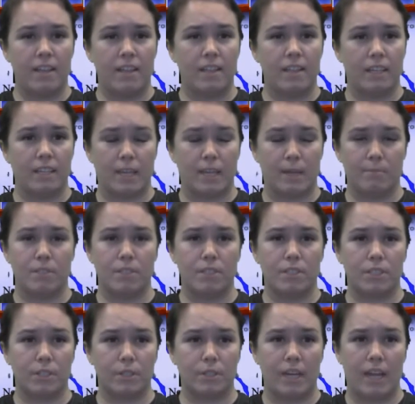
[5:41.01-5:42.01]
They claimed
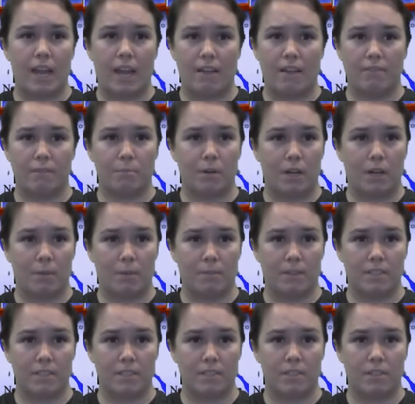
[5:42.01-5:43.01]
two and a half
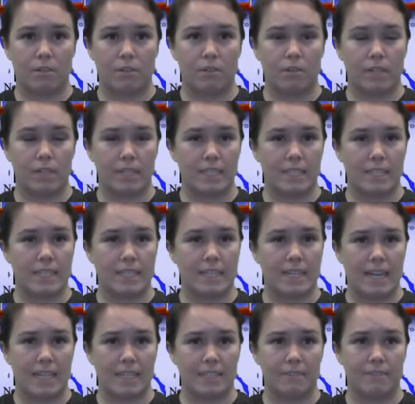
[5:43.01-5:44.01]
apartments, according to
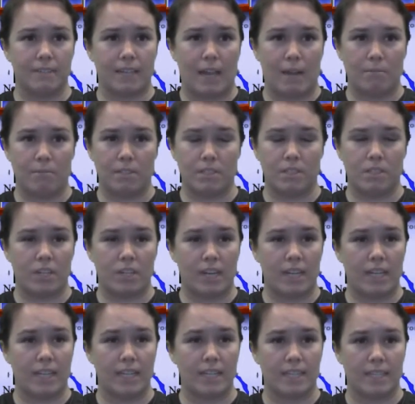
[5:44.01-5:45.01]
Detective Captain
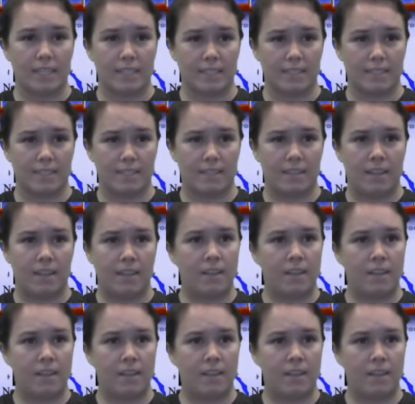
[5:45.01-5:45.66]
Trey Gideons.